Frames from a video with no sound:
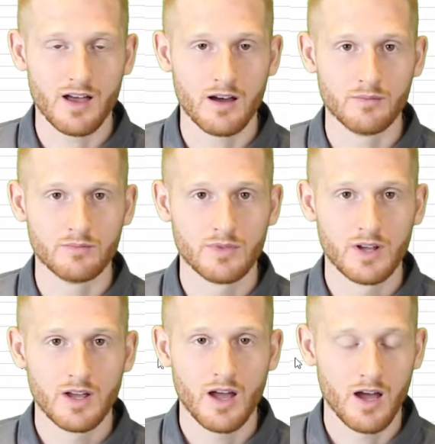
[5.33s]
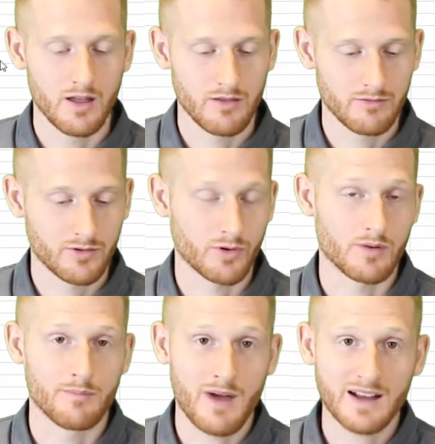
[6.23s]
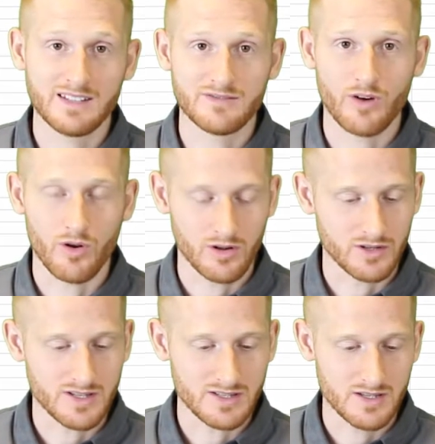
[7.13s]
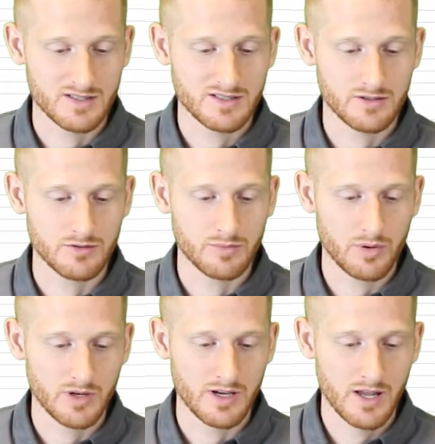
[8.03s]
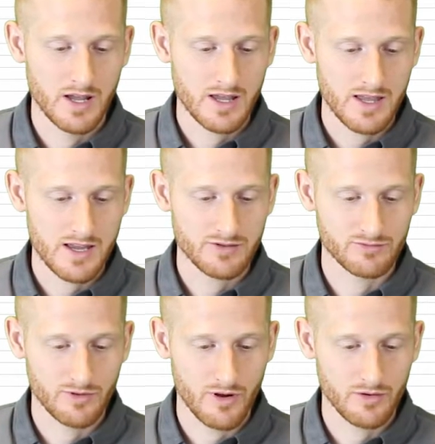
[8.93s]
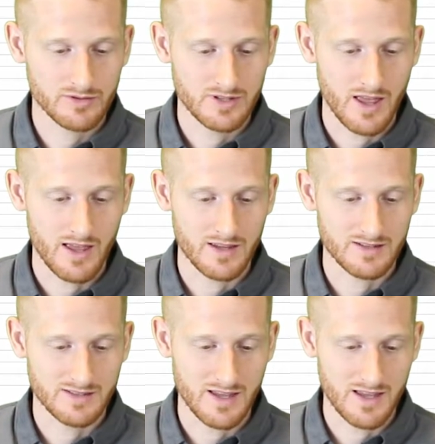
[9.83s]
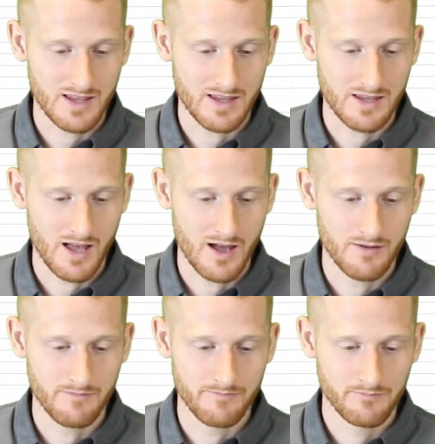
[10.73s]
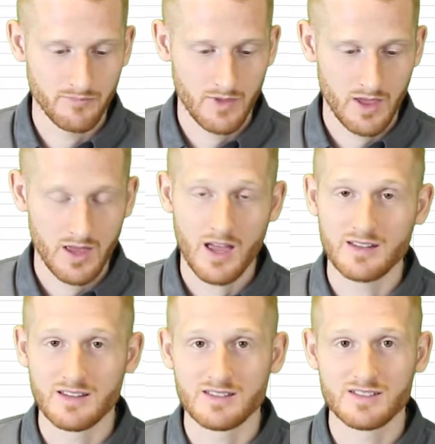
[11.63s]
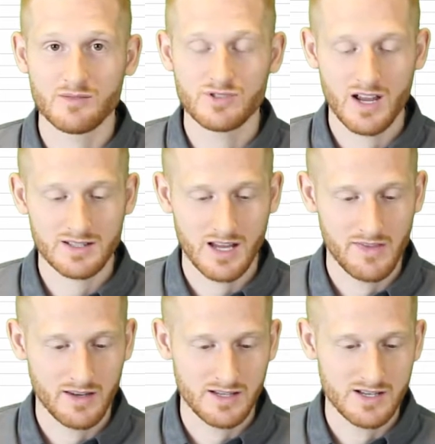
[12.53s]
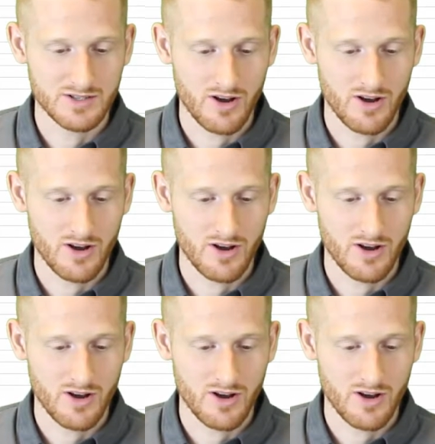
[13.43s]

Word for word: um, uh, sort of my default at least is to put each row as a um, as a subject and then each